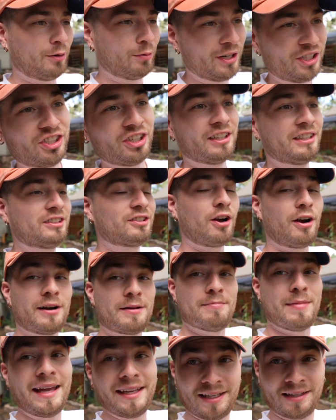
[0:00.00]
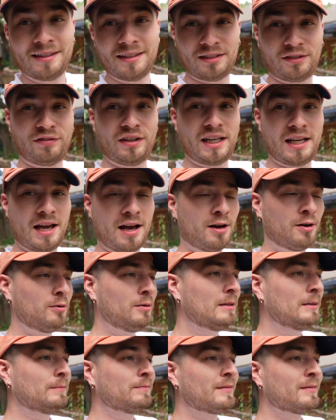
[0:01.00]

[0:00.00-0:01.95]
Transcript: originally started making this video,